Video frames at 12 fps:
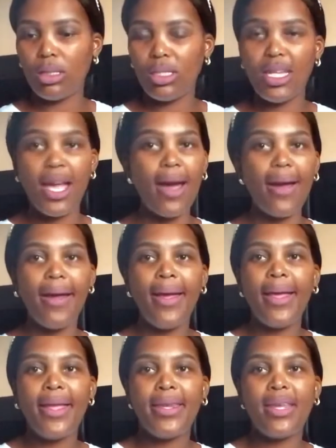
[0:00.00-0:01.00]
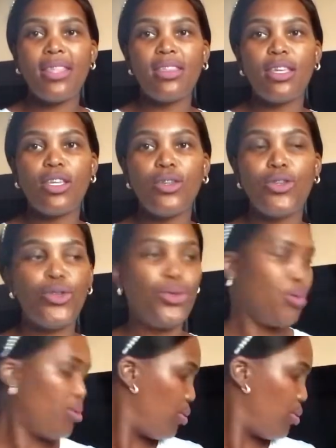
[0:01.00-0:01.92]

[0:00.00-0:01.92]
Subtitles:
Yeah, nothing new.